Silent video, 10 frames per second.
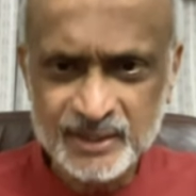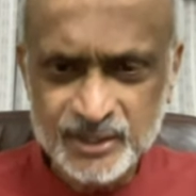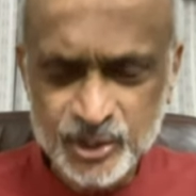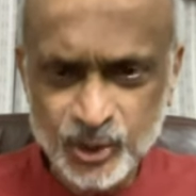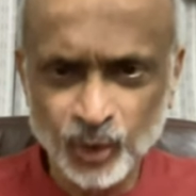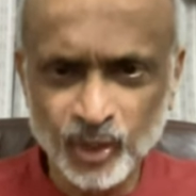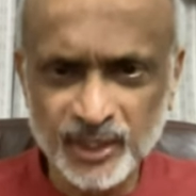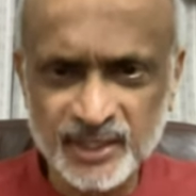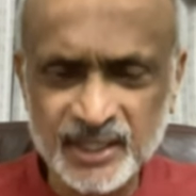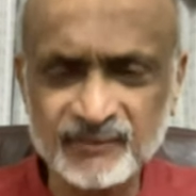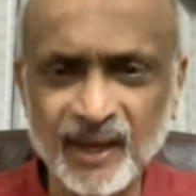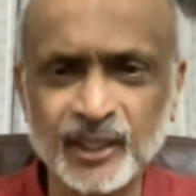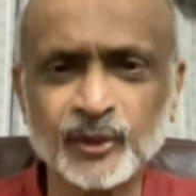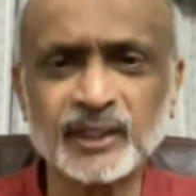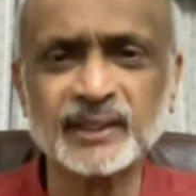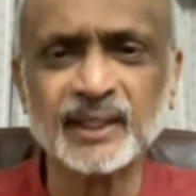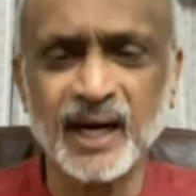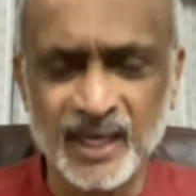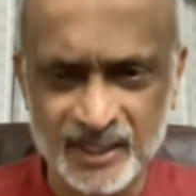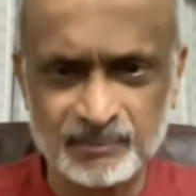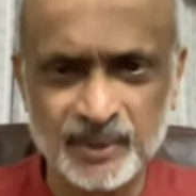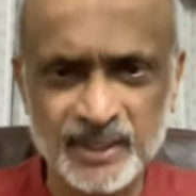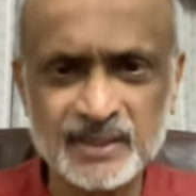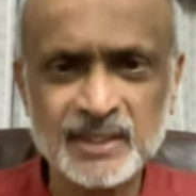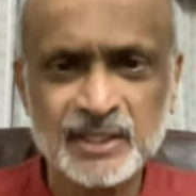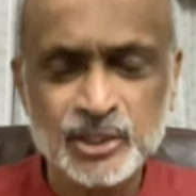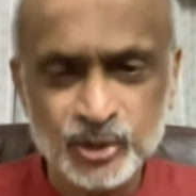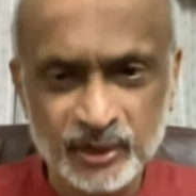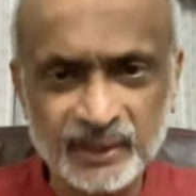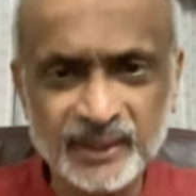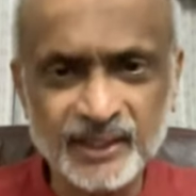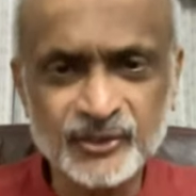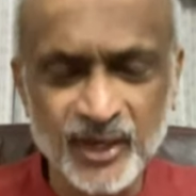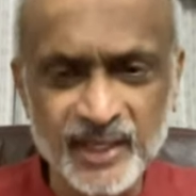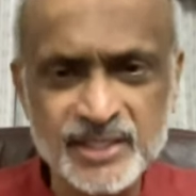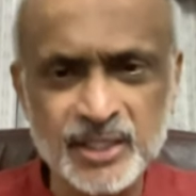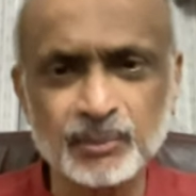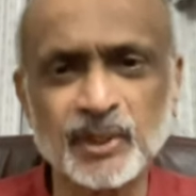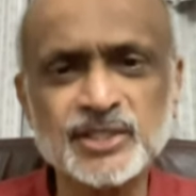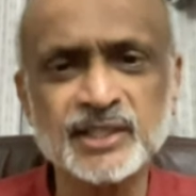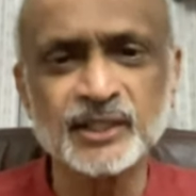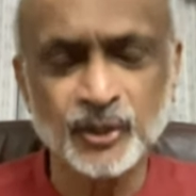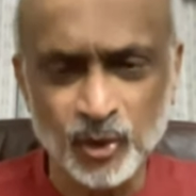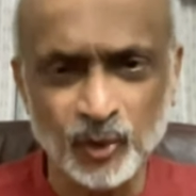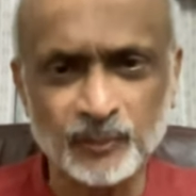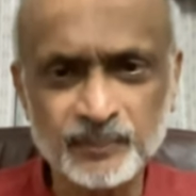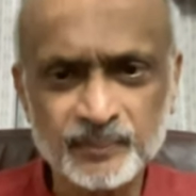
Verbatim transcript: slowly devaluing the RMB so that their trade surplus can grow